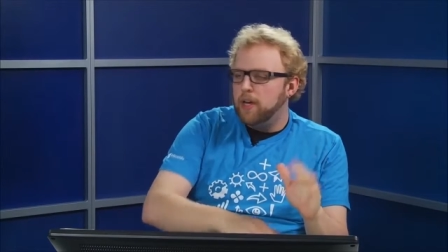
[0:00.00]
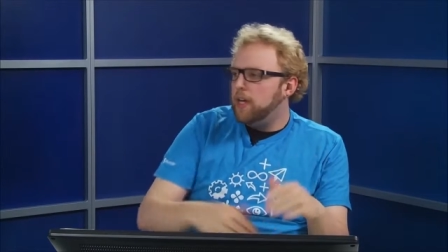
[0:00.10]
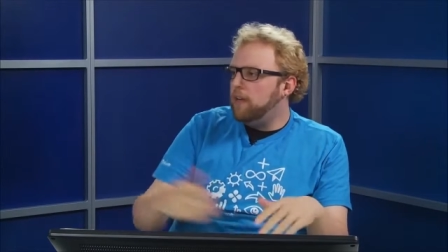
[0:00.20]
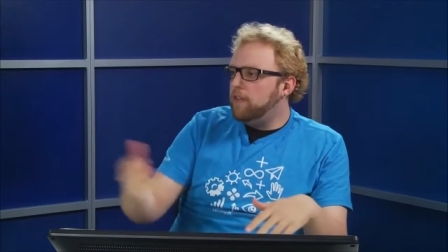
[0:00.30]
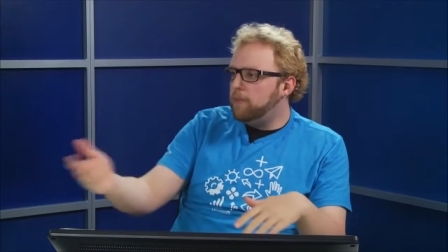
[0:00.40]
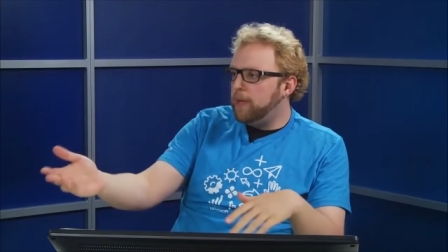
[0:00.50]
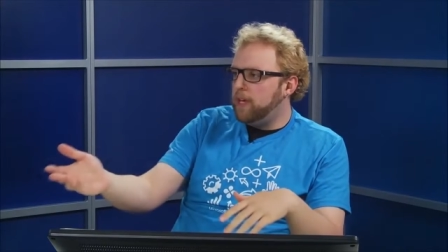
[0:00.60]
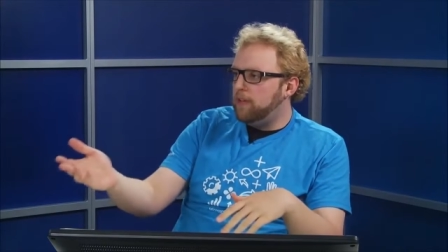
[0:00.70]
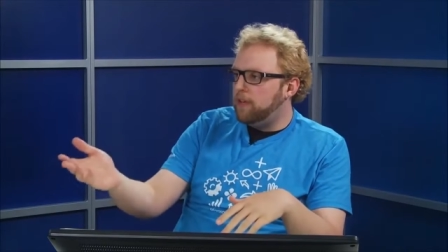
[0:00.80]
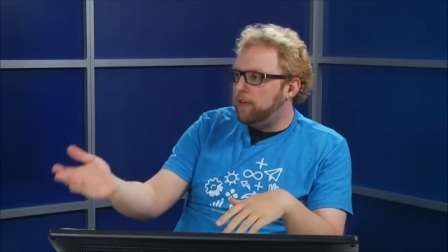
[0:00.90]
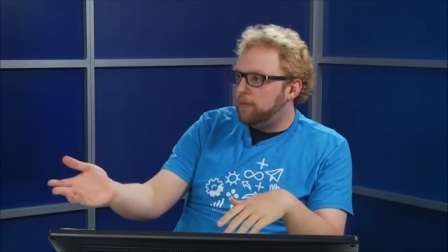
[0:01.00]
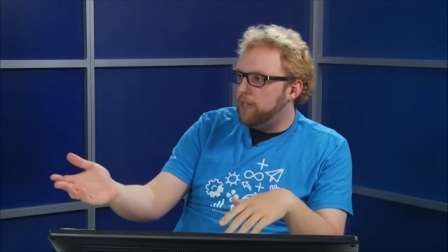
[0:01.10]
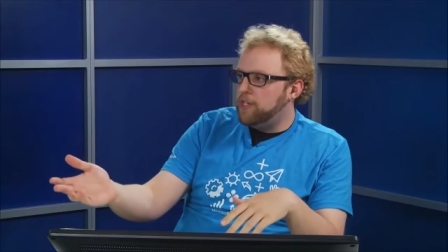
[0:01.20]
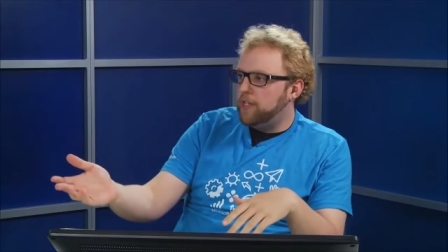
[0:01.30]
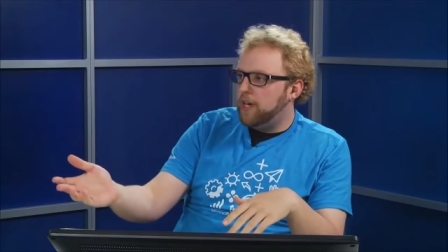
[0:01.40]
Even speaking to the three
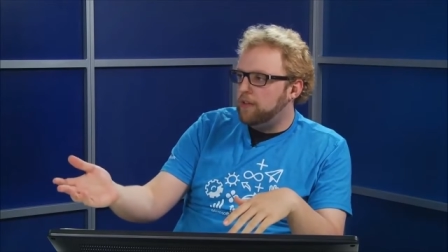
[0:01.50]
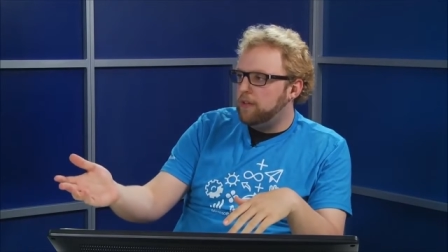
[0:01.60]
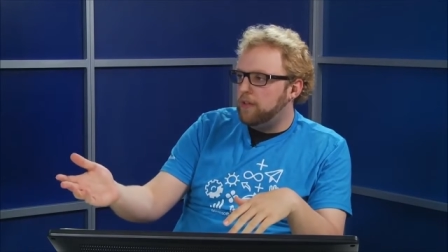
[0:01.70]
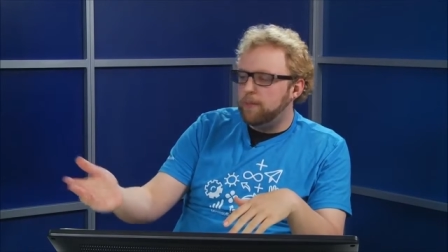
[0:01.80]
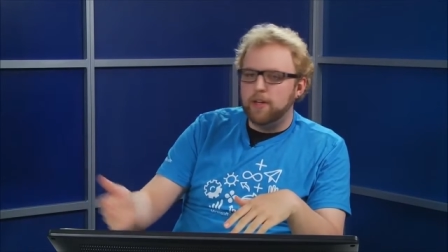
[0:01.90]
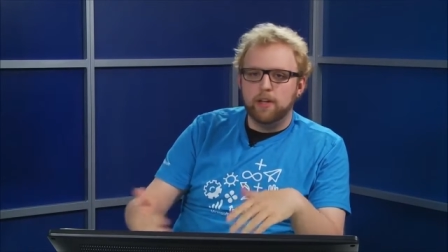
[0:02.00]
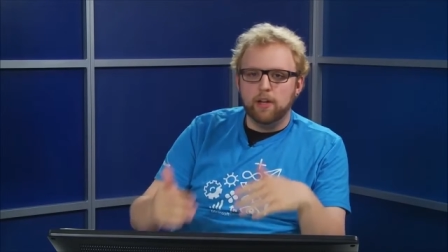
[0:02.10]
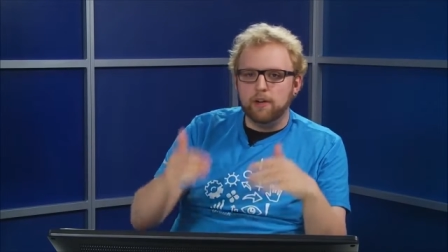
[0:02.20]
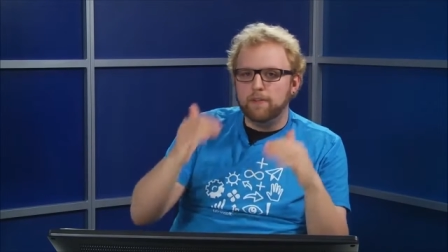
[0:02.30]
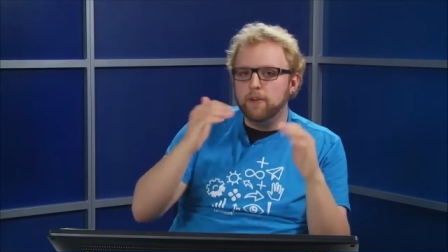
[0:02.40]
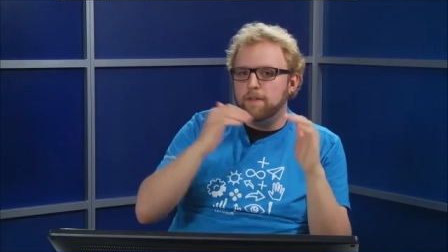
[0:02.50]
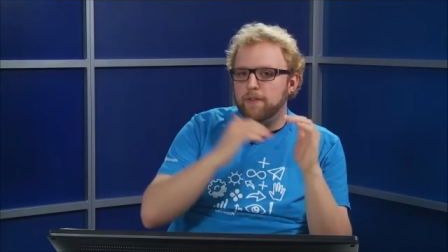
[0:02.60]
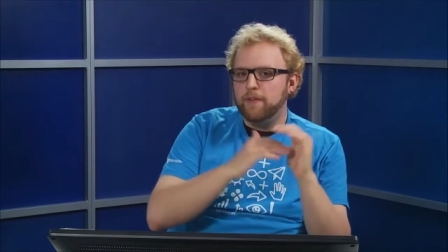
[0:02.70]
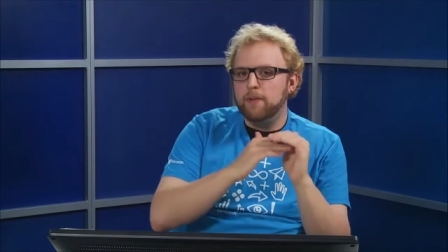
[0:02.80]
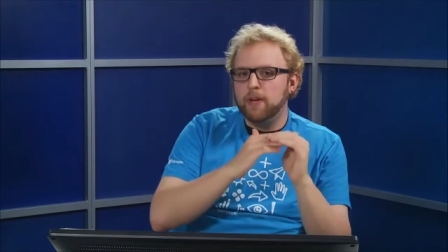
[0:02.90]
G download limit, you know, if you're at
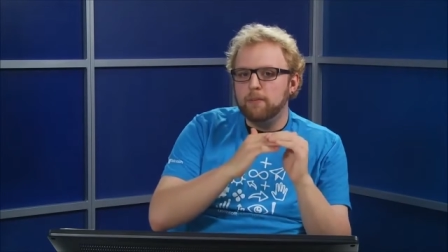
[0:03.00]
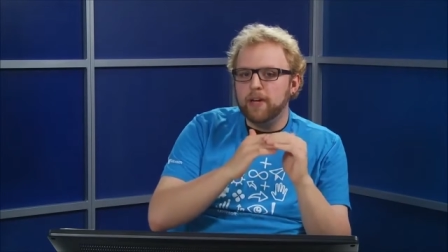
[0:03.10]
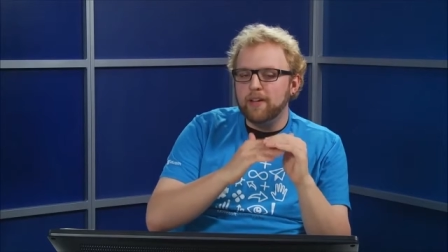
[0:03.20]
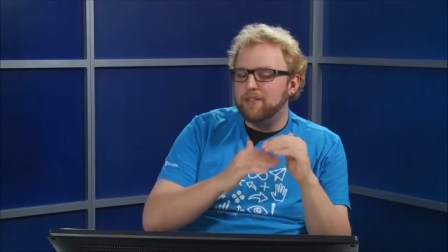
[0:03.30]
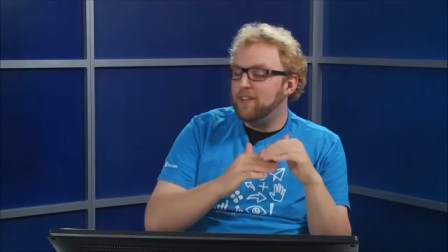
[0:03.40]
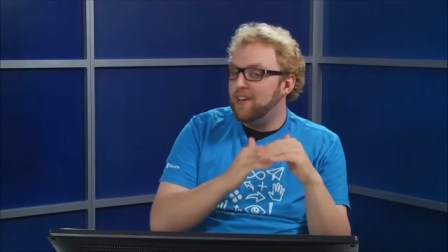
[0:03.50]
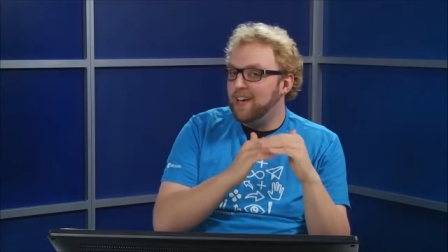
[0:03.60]
fifty megabytes,